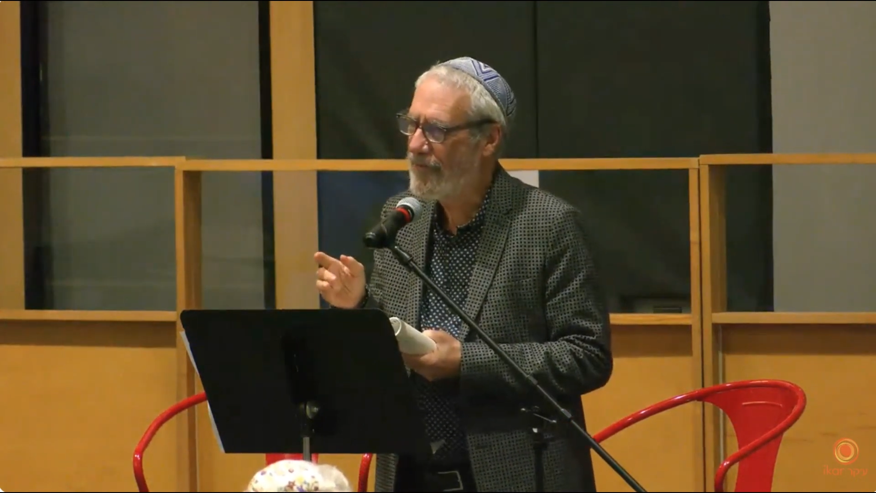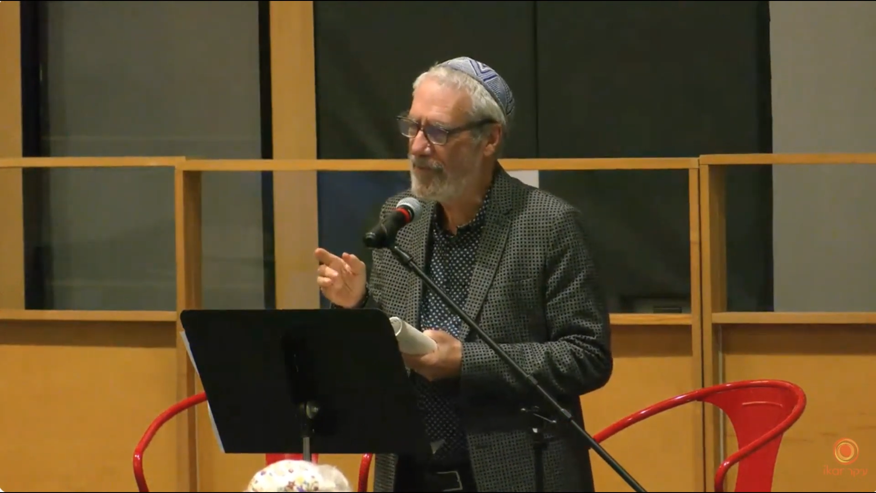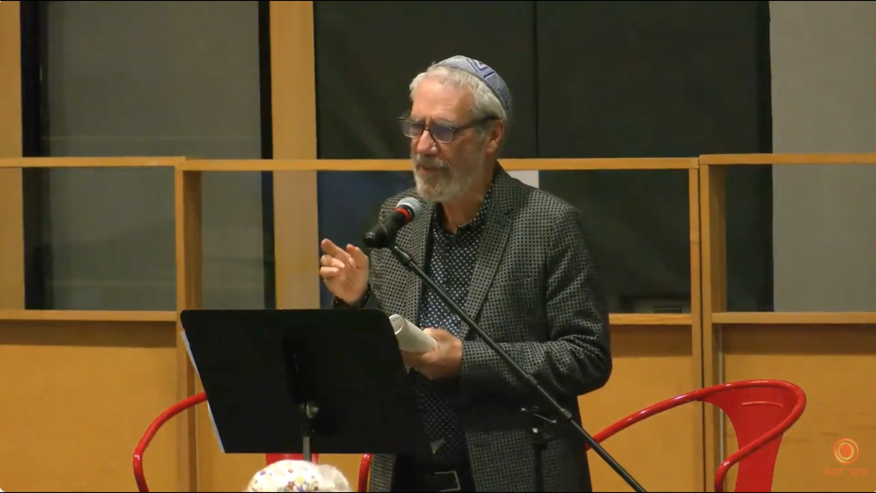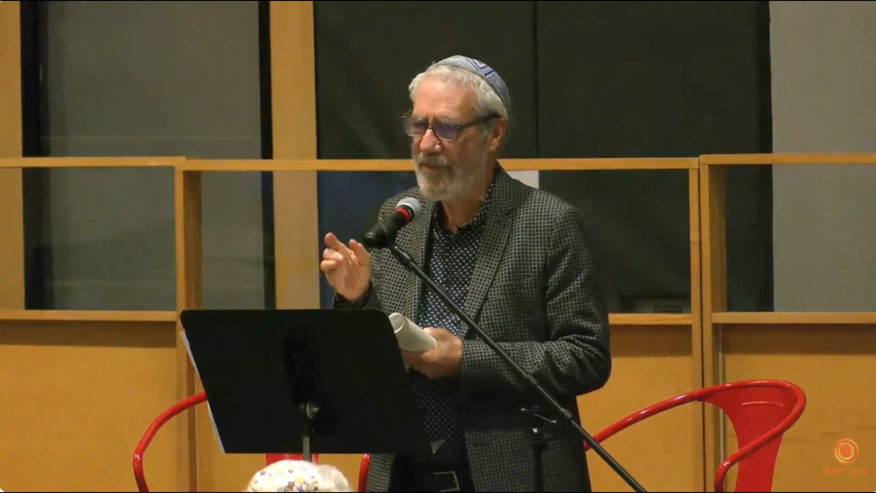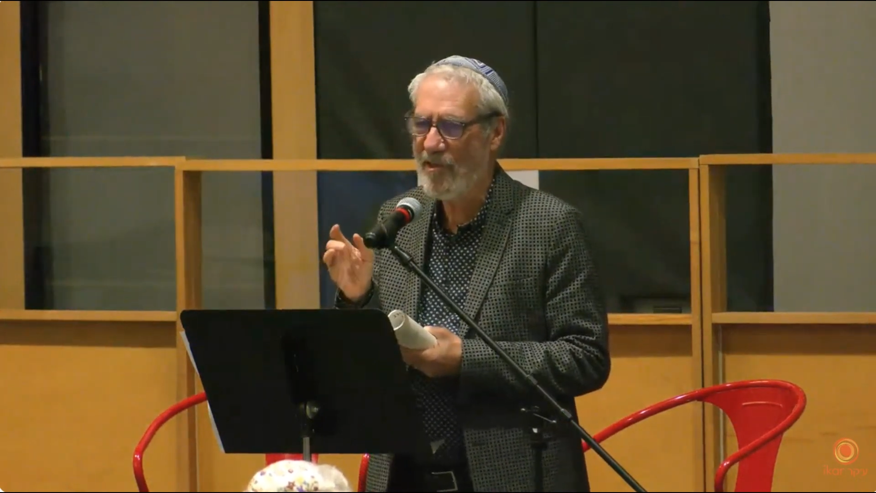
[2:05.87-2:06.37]

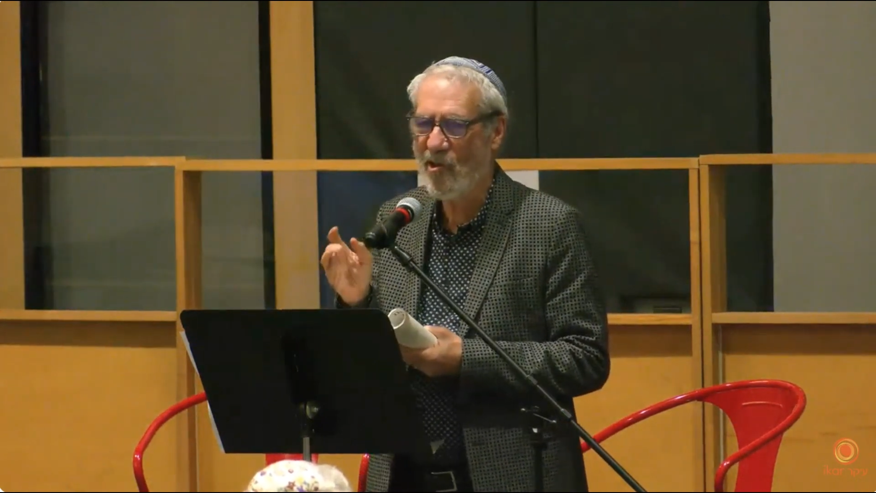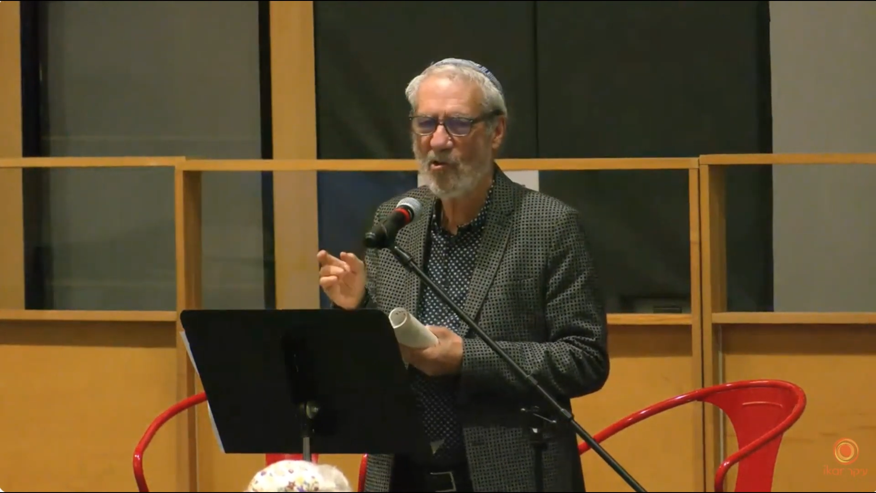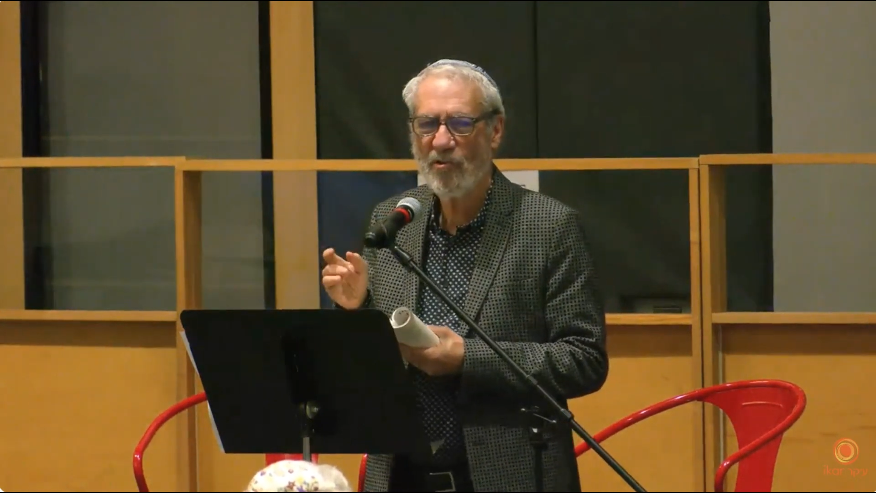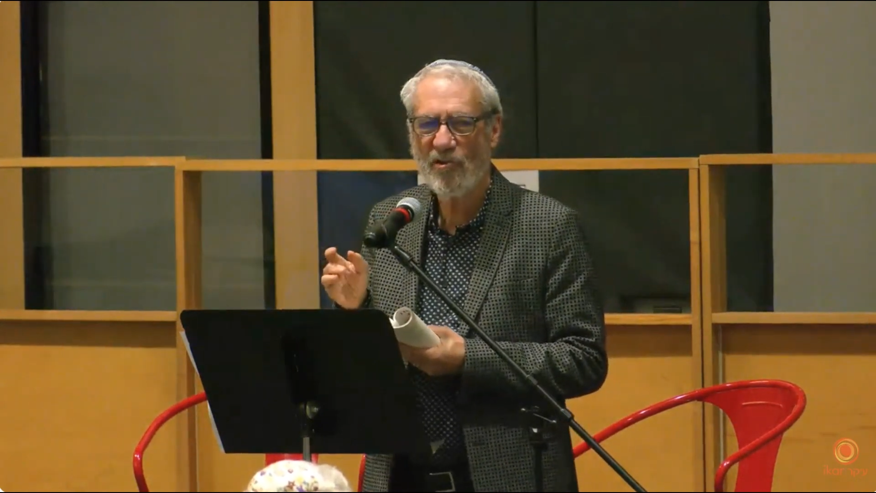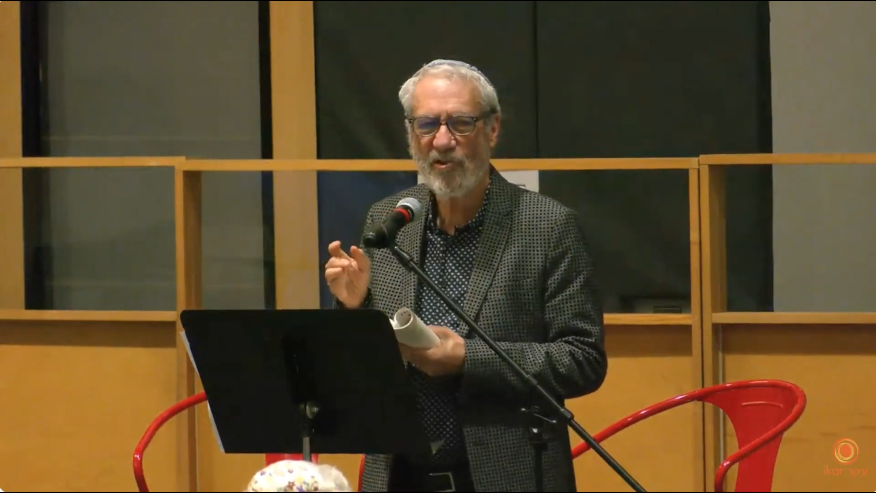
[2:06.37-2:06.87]
in the
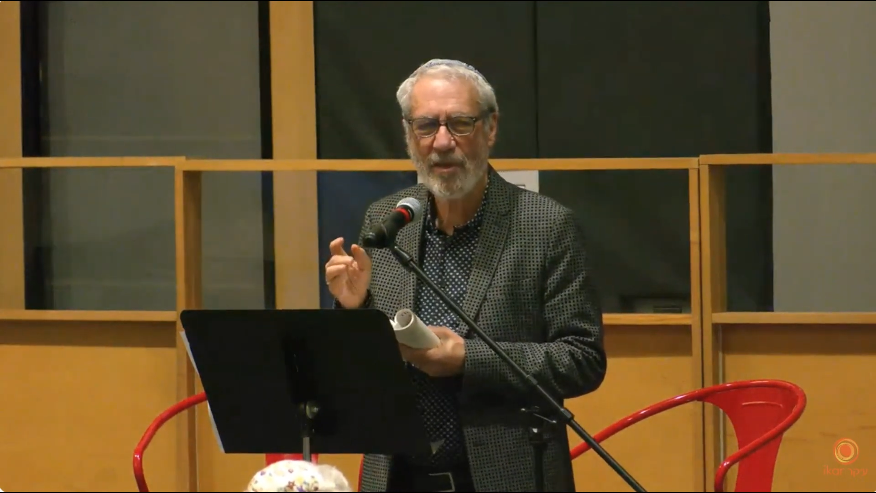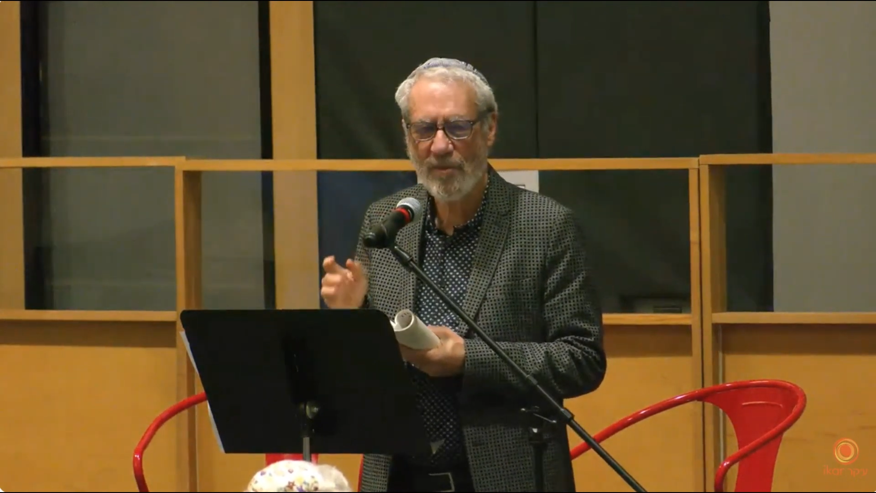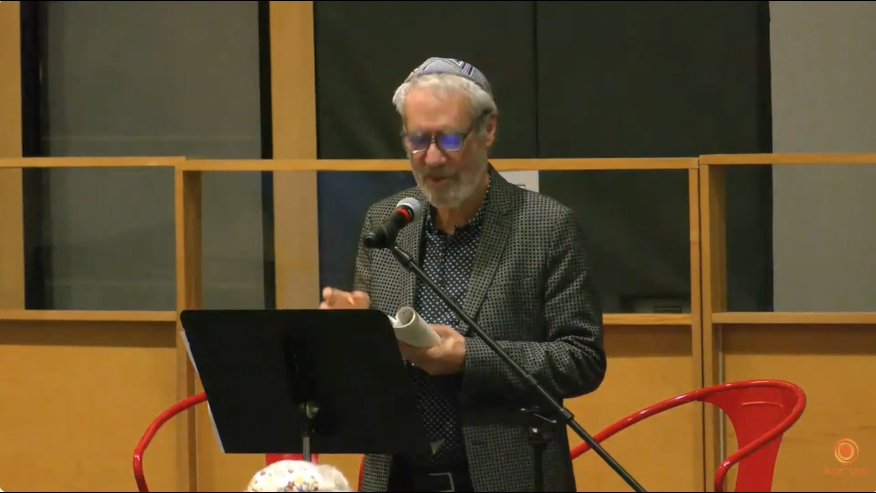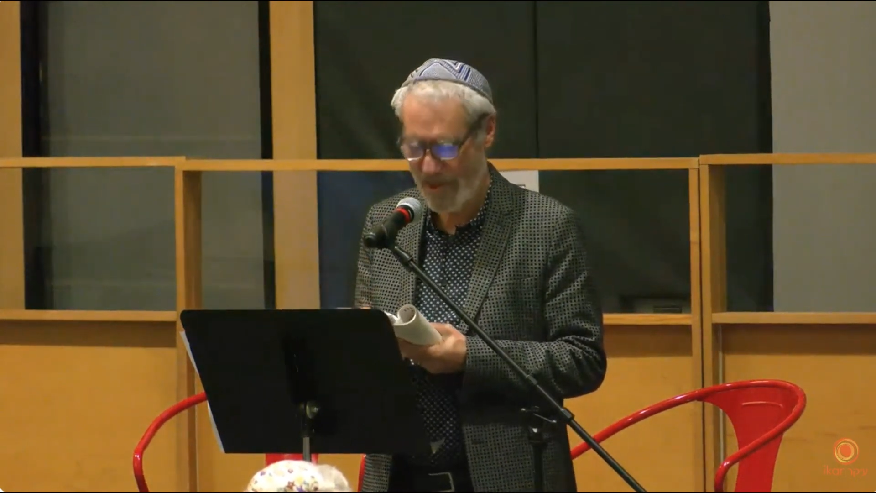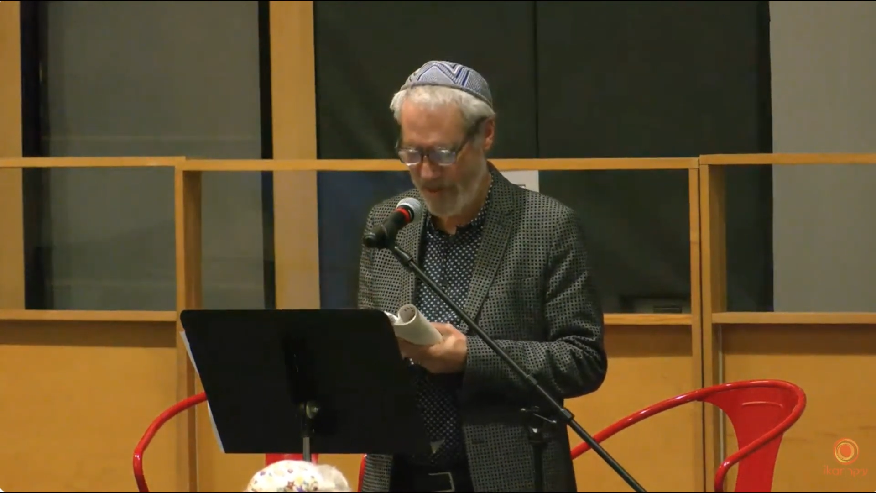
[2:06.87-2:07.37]
old
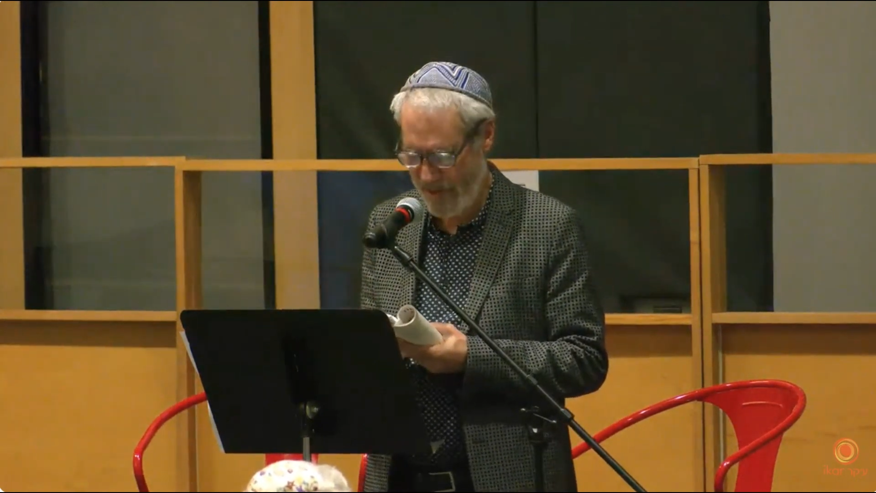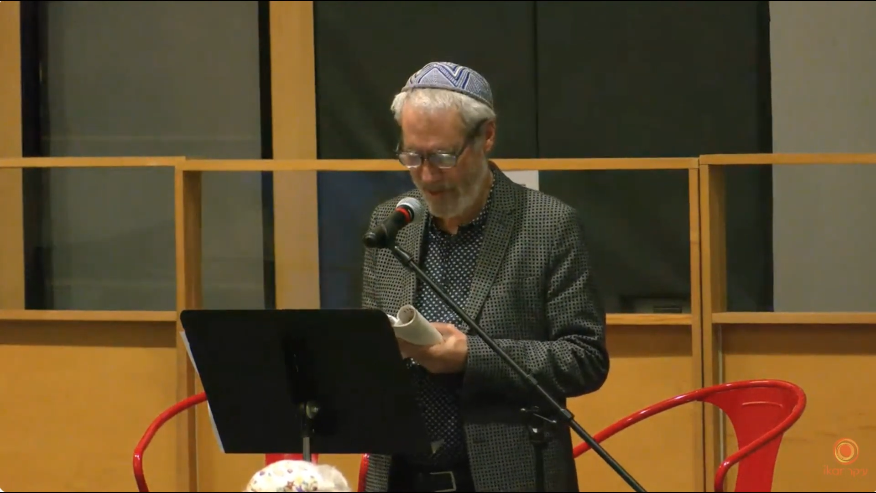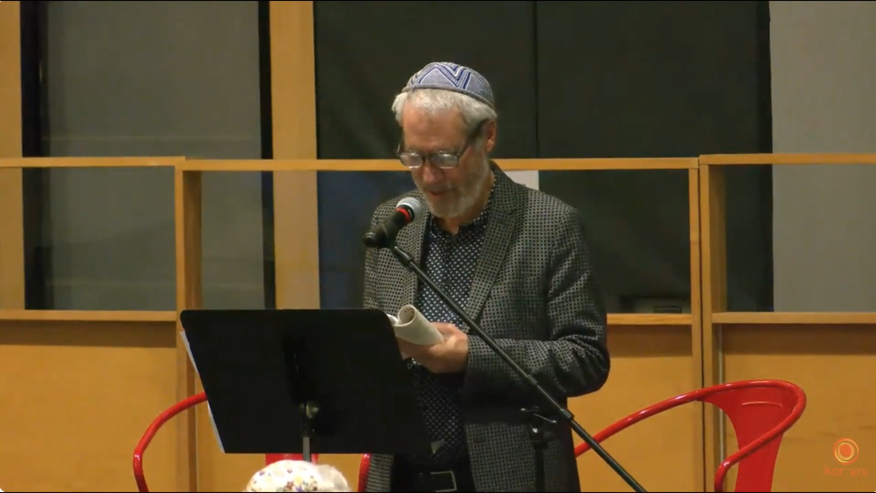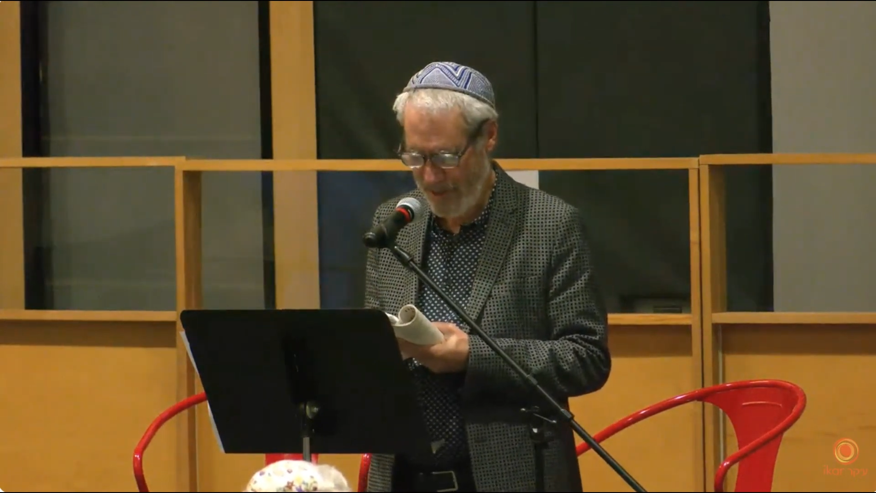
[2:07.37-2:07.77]
cemetery